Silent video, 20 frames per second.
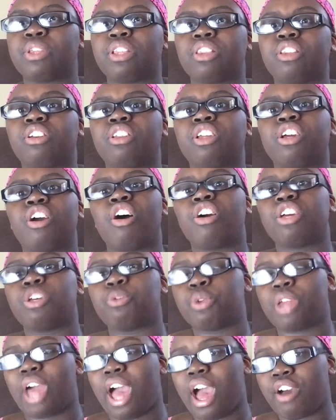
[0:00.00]
then literally all you
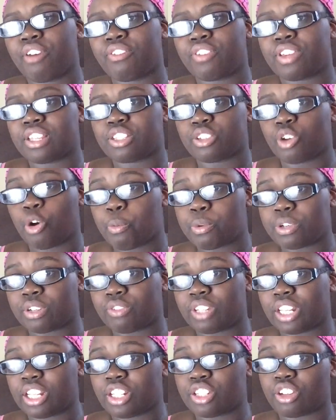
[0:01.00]
would have is a whole bunch
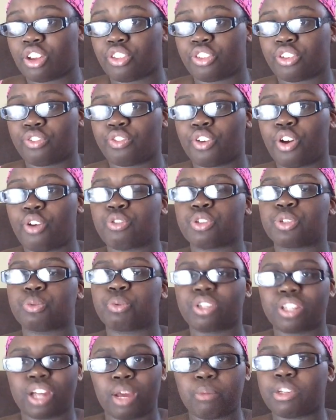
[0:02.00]
of teens on their phones,
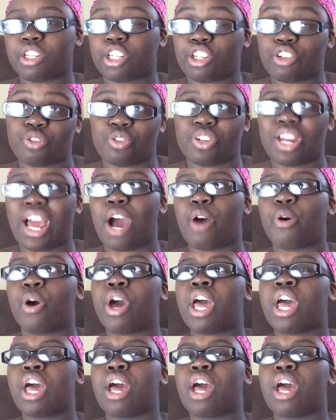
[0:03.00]
which, I mean, you do now.